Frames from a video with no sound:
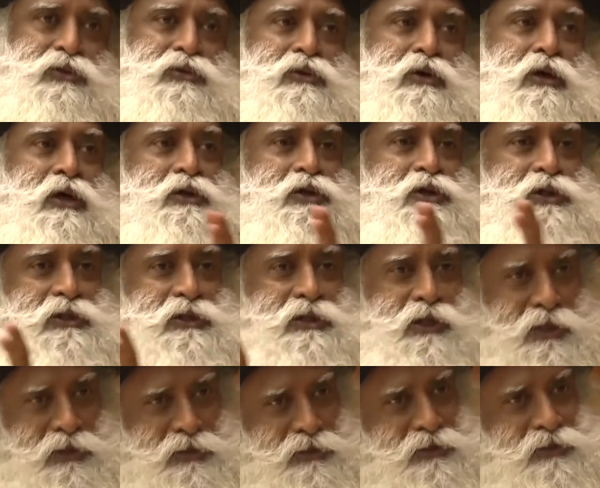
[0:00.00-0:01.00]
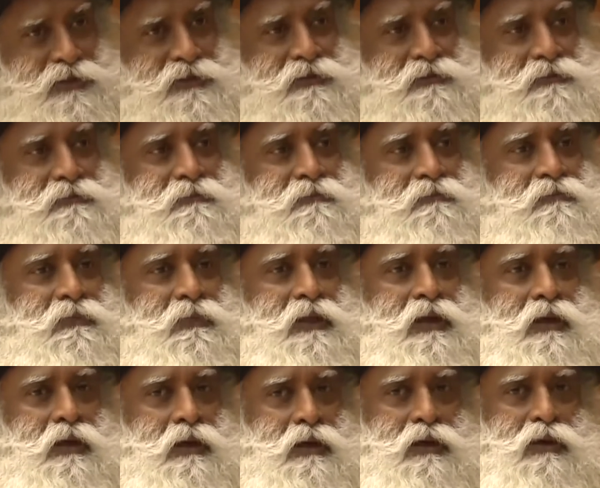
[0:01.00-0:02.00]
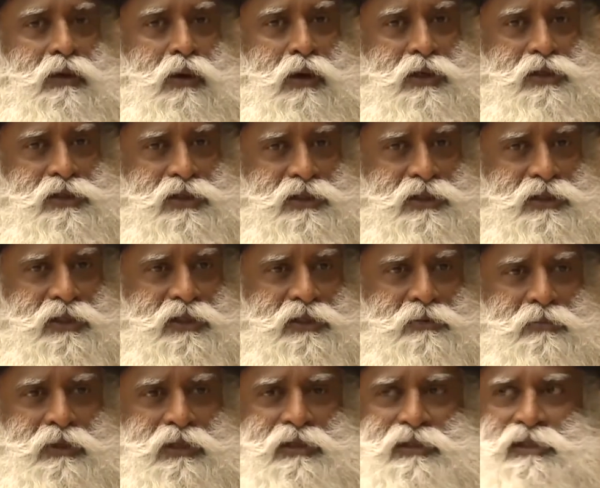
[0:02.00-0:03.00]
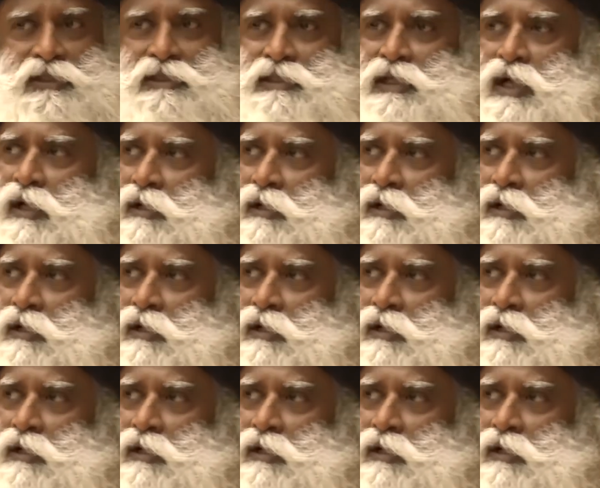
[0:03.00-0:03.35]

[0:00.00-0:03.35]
to consciousness. Consciousness means